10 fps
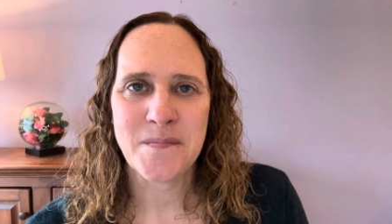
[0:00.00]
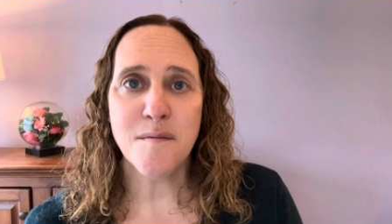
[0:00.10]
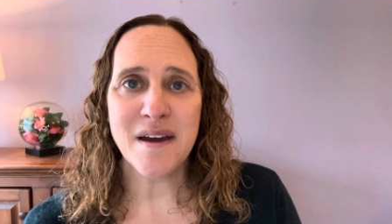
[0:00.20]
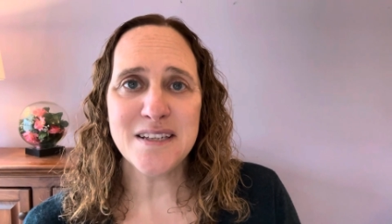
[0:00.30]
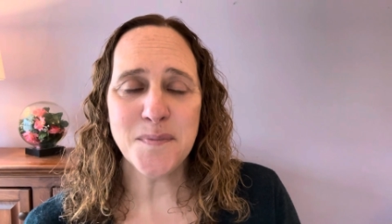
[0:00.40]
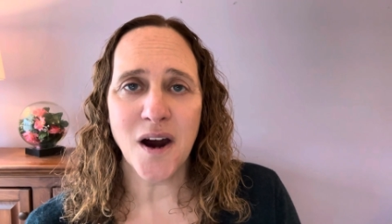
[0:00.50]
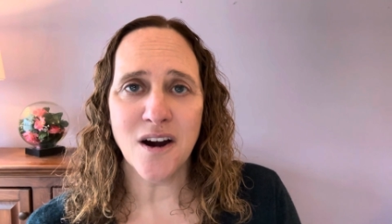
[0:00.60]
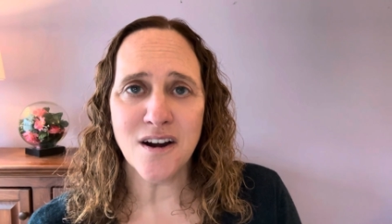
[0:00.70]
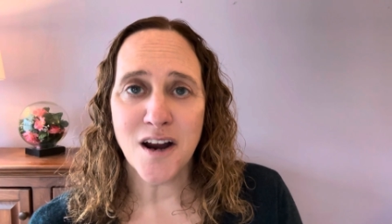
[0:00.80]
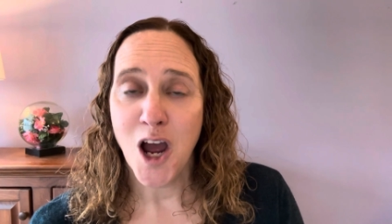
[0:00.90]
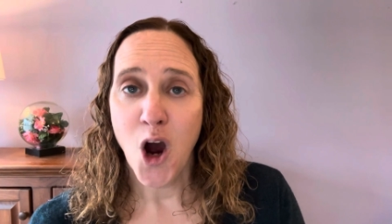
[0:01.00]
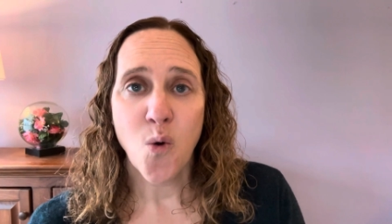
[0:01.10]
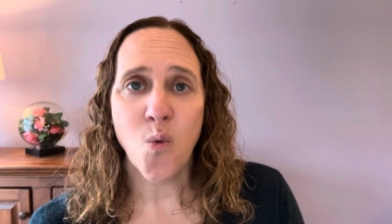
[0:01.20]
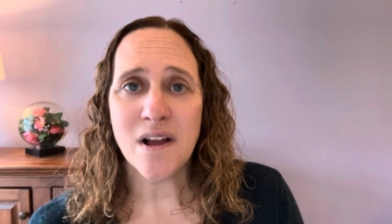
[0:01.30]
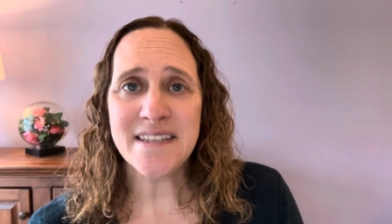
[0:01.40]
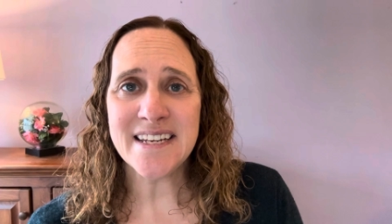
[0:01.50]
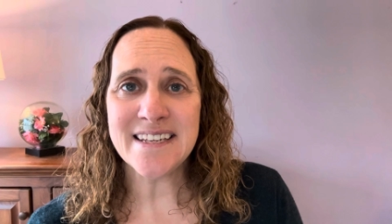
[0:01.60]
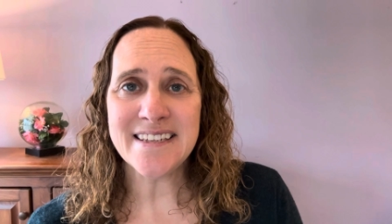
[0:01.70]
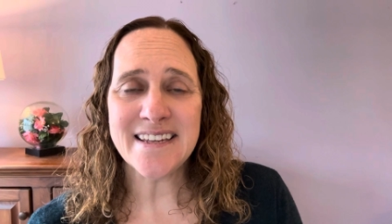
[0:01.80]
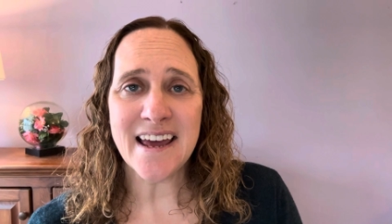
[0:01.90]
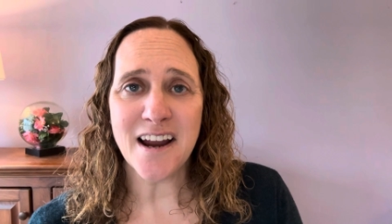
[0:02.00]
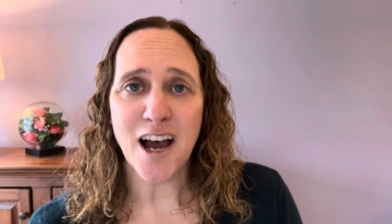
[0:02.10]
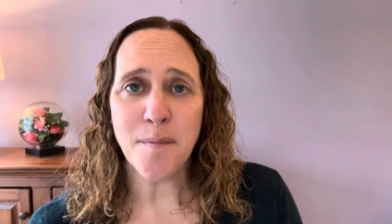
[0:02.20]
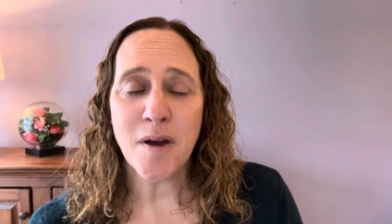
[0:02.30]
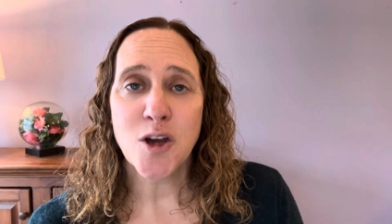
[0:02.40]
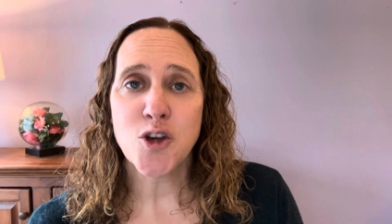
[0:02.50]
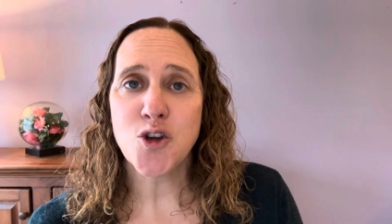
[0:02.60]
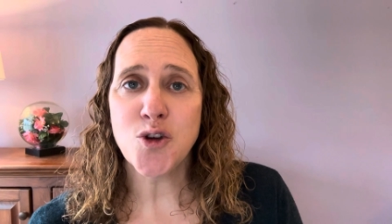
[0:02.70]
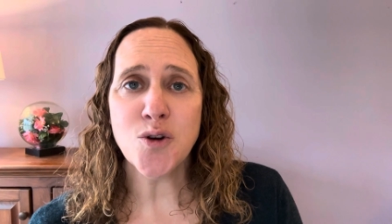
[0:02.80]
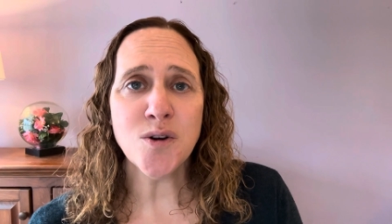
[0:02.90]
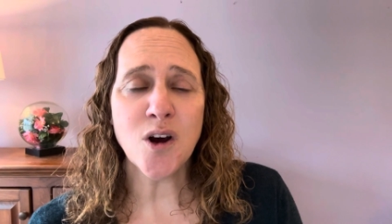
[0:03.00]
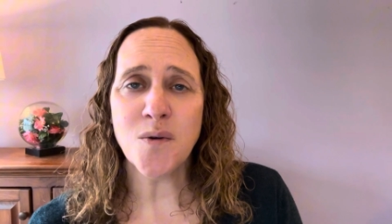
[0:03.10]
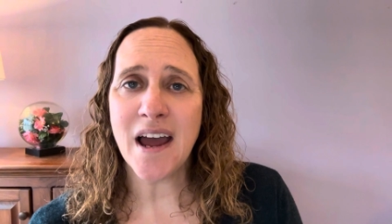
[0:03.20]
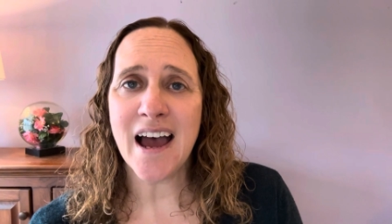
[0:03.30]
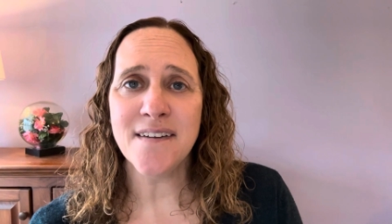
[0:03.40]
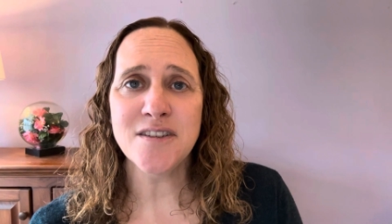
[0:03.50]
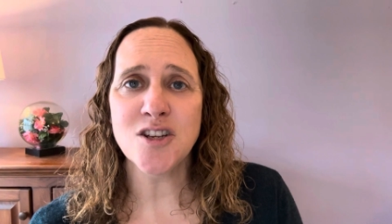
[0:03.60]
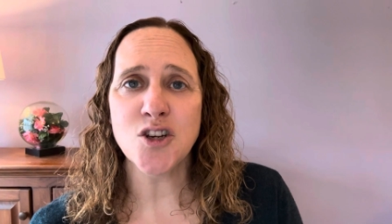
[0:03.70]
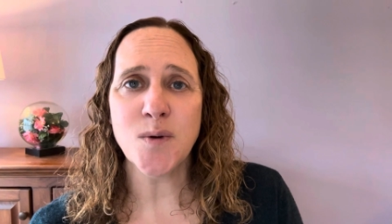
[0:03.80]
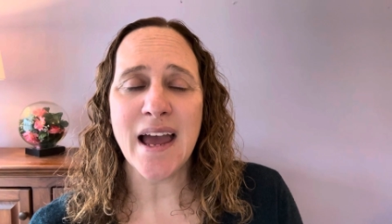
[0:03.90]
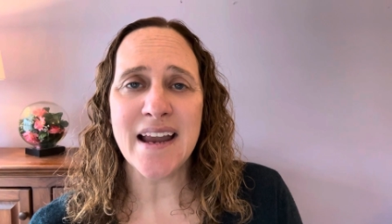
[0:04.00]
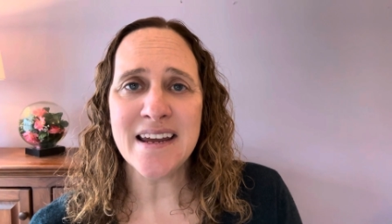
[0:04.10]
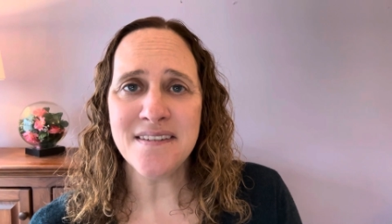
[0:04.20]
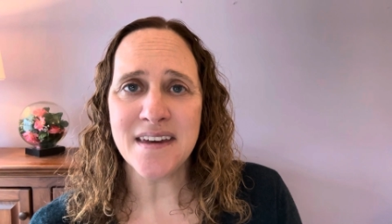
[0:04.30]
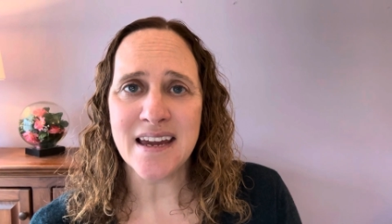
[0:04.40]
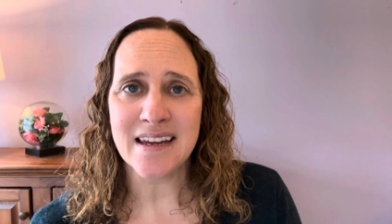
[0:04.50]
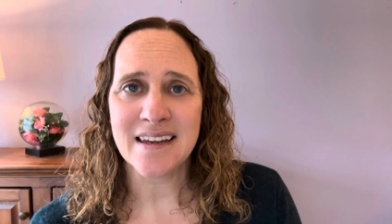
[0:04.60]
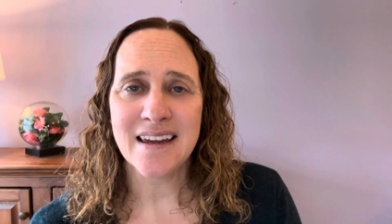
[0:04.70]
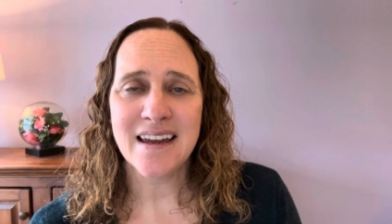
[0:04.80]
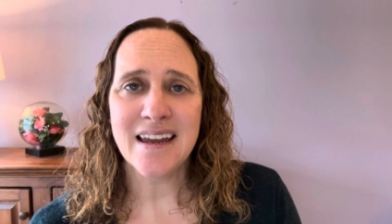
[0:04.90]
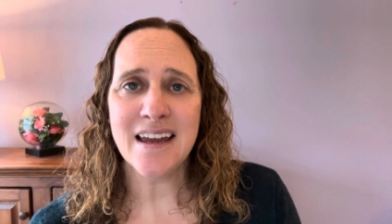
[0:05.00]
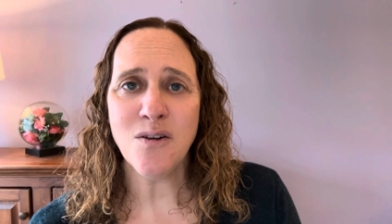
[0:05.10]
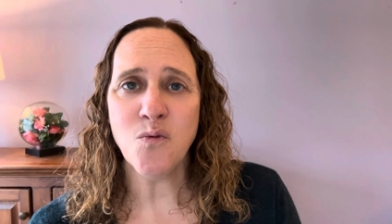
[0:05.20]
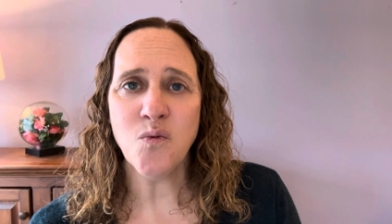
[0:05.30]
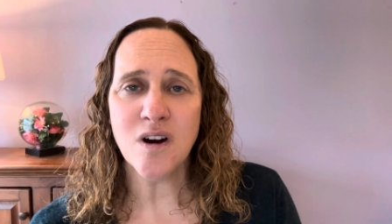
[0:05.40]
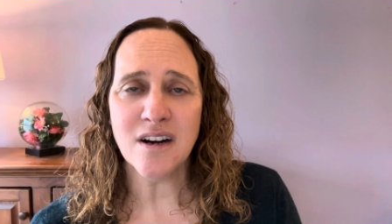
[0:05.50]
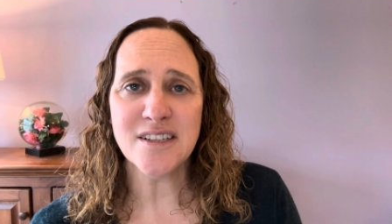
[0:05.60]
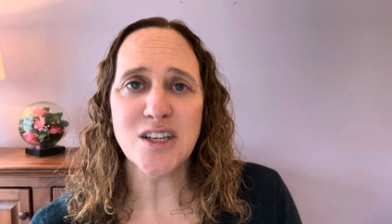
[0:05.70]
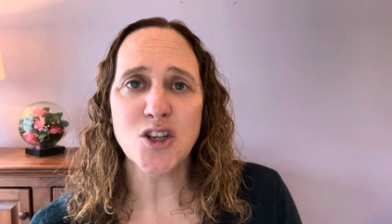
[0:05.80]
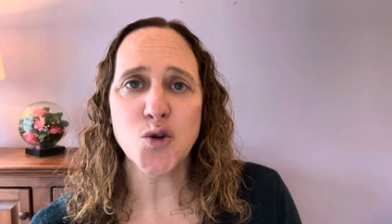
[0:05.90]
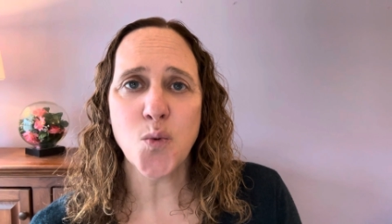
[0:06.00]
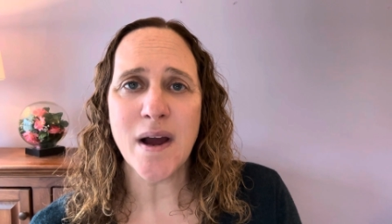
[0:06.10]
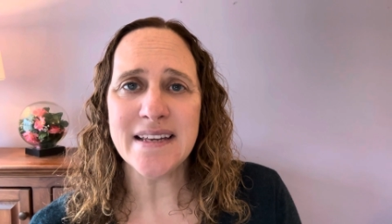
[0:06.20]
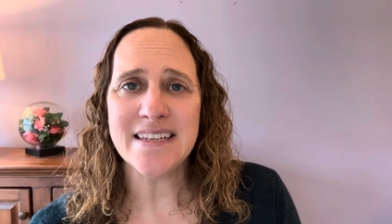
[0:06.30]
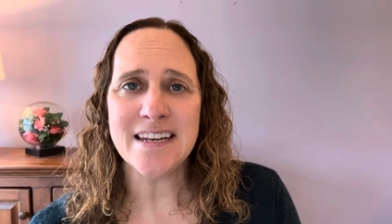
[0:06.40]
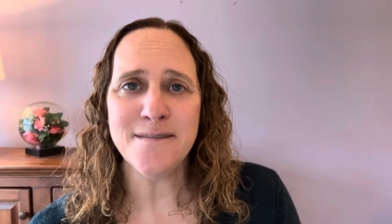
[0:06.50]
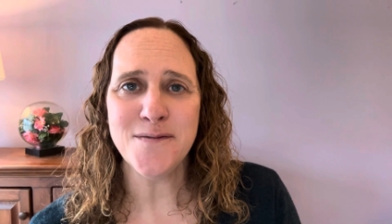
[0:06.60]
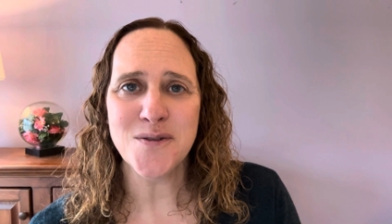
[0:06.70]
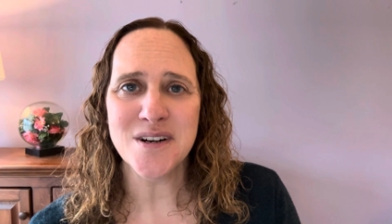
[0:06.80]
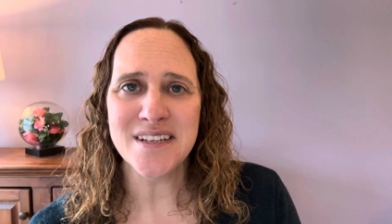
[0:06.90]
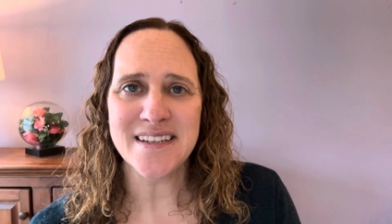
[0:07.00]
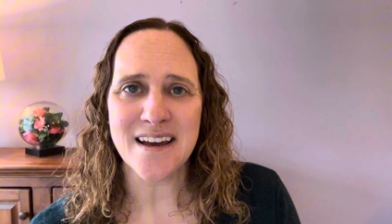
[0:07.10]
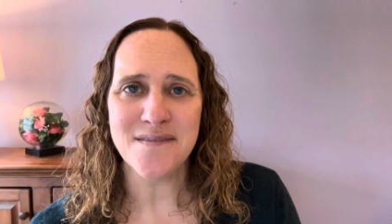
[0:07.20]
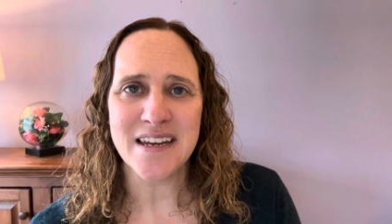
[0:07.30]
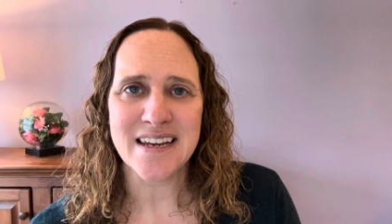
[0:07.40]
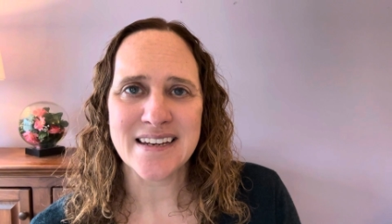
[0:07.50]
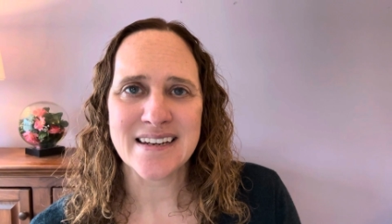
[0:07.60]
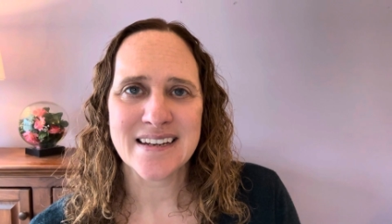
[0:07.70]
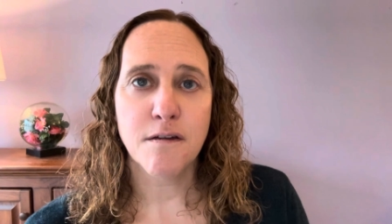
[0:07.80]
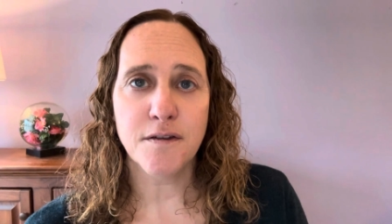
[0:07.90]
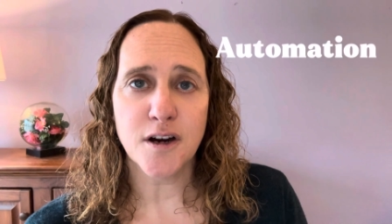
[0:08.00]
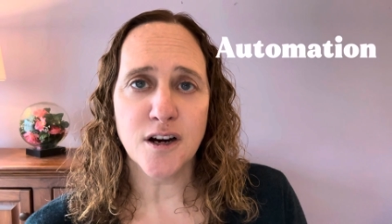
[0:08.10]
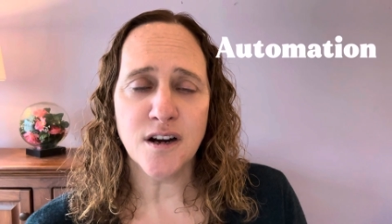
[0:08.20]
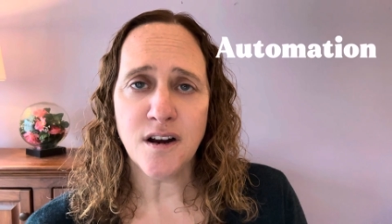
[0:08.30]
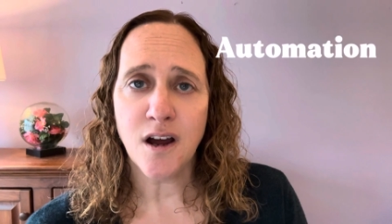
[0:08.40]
The best part, once it's set up, you don't have to do anything. It works 24/7. Third,